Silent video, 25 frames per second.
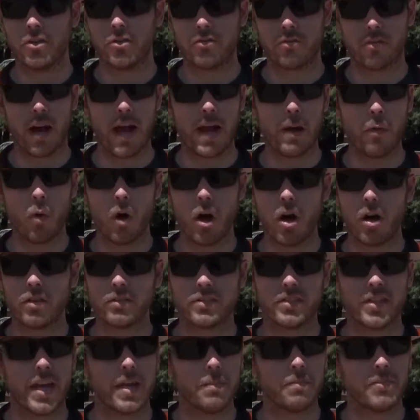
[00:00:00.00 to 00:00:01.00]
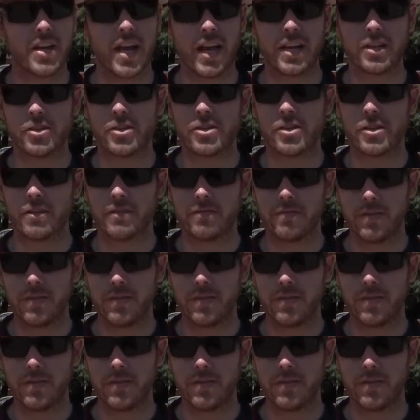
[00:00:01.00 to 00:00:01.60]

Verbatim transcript: drywall, tape texture,